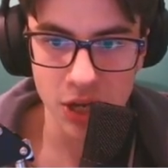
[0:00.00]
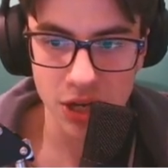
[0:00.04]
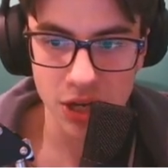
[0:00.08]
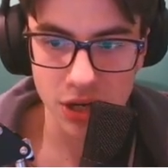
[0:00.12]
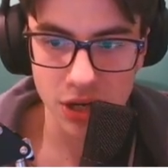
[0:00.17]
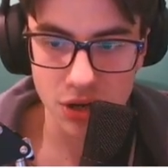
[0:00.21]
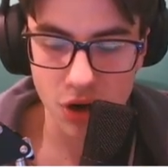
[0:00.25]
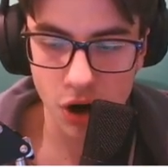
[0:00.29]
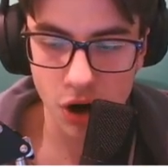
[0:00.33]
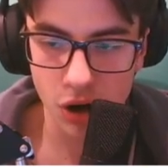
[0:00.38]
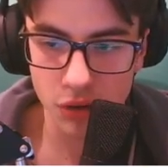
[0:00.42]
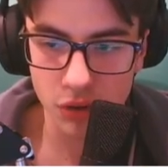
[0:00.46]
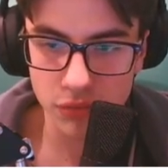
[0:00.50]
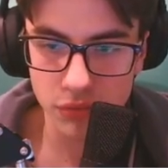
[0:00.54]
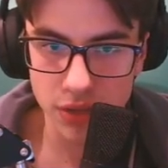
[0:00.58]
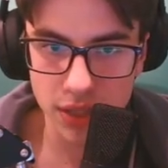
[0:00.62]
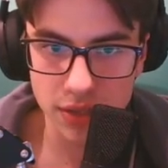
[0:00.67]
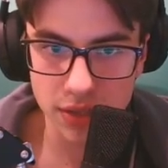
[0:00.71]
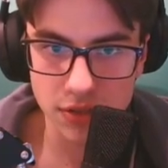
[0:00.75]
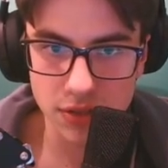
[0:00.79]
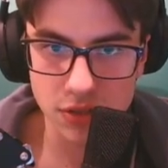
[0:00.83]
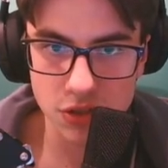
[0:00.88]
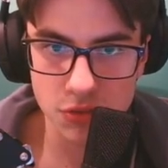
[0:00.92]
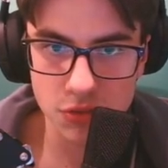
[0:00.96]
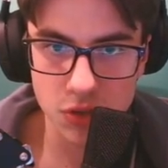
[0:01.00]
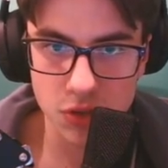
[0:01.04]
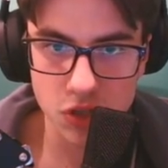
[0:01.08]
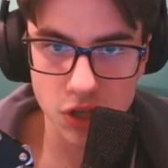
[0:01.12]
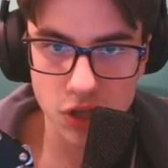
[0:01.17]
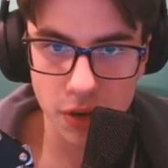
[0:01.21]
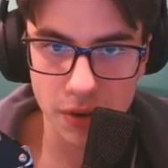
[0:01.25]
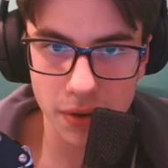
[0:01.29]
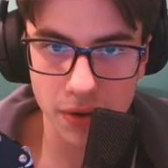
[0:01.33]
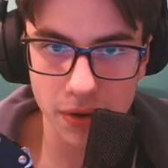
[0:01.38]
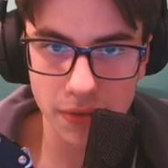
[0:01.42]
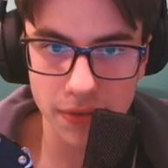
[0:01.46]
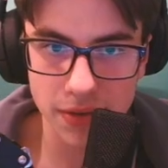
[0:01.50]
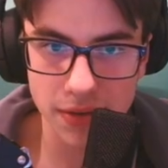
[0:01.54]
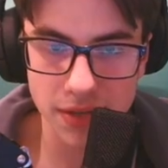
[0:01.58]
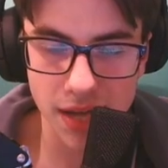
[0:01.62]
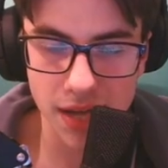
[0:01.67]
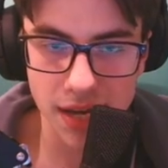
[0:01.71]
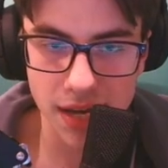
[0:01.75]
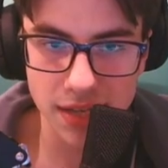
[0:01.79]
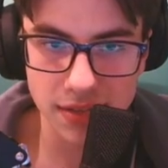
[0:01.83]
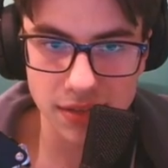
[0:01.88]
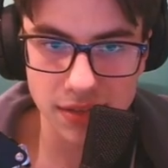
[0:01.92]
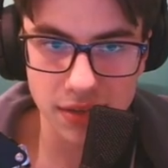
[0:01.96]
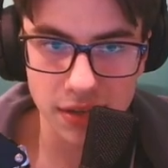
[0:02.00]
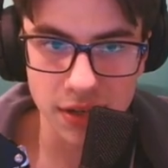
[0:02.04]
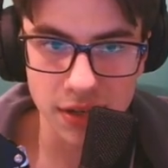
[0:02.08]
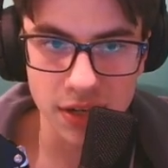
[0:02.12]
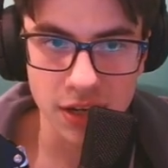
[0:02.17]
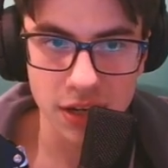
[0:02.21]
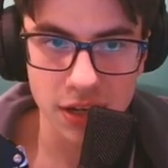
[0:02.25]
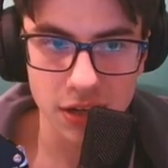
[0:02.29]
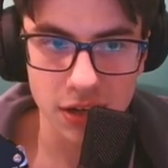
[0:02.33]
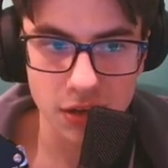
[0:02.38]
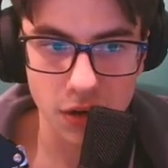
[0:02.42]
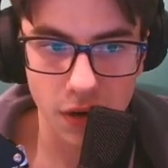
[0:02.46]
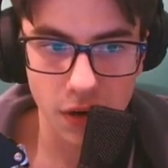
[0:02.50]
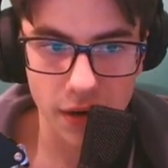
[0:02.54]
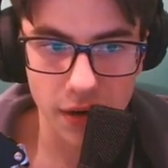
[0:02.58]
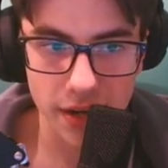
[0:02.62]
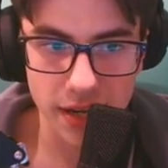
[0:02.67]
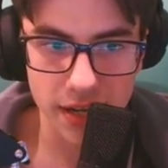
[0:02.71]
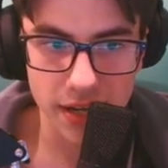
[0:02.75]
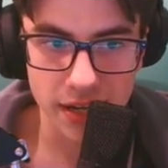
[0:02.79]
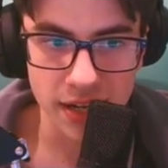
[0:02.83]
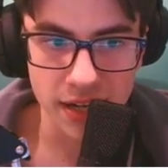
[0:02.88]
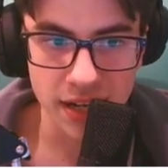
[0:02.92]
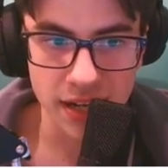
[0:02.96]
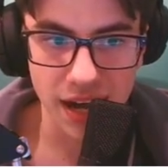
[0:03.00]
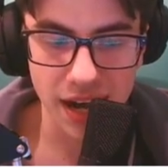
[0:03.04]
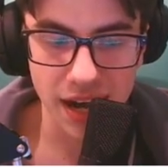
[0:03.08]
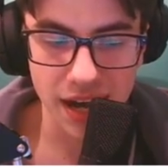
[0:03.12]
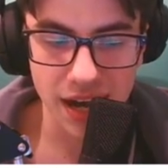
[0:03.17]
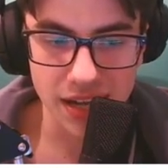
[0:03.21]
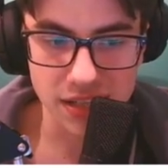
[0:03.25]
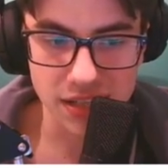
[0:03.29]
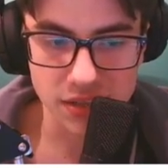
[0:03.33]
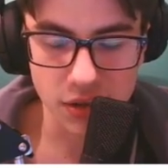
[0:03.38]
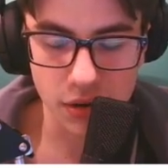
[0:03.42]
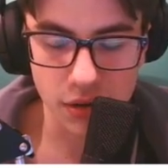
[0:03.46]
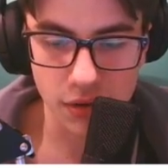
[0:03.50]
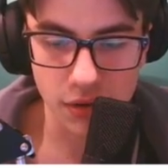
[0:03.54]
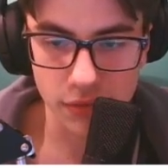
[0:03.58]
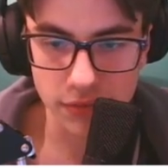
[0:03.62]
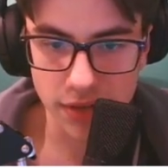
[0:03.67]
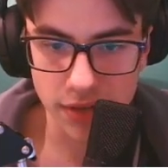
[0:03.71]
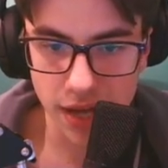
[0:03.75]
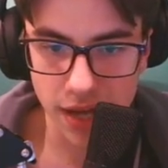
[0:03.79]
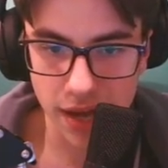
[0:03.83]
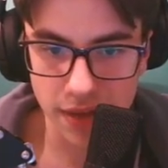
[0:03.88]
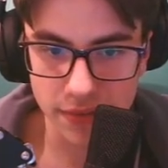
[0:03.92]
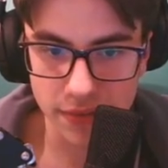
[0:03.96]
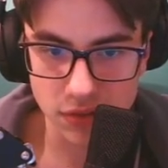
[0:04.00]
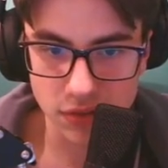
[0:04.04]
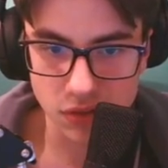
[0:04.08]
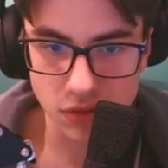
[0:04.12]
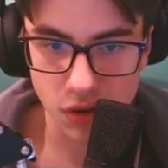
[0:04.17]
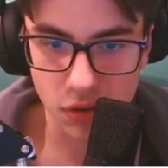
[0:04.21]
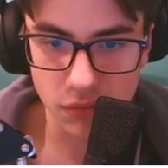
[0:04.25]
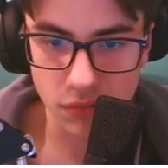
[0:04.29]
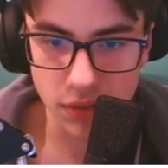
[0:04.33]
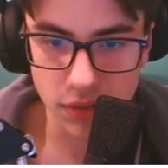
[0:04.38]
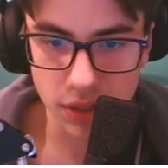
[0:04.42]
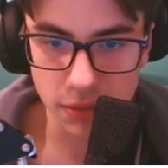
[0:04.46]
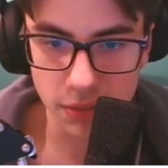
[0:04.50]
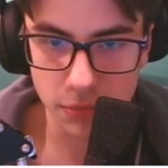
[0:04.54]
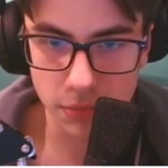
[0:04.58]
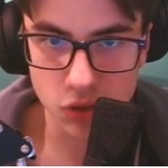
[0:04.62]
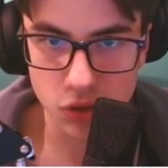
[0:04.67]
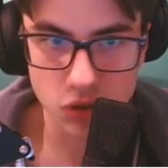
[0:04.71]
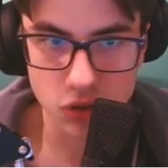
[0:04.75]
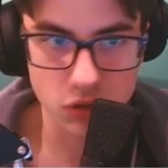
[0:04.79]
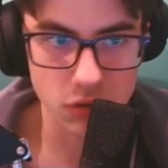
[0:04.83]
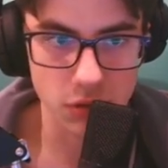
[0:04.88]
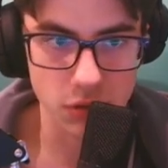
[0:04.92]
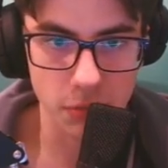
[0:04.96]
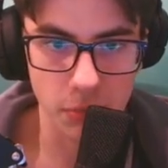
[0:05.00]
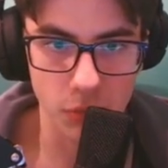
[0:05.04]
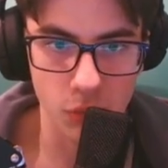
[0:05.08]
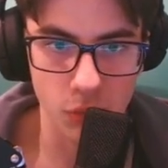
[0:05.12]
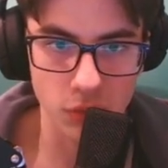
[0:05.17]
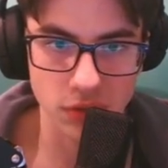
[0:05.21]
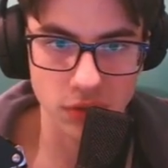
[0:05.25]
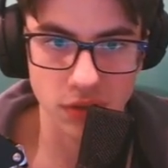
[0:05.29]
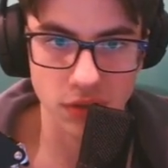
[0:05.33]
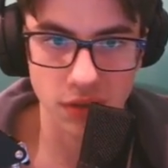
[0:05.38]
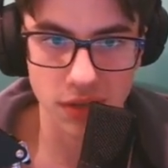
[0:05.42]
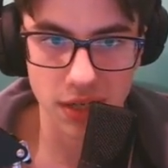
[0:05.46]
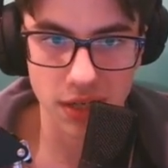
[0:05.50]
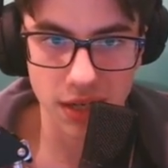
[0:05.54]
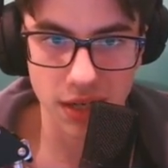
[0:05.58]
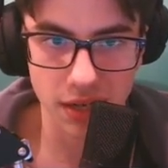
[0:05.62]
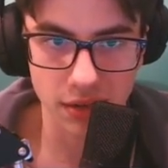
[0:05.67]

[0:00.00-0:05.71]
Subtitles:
Not really too much going on, the data not in as of yet, and there's not really much to report on here.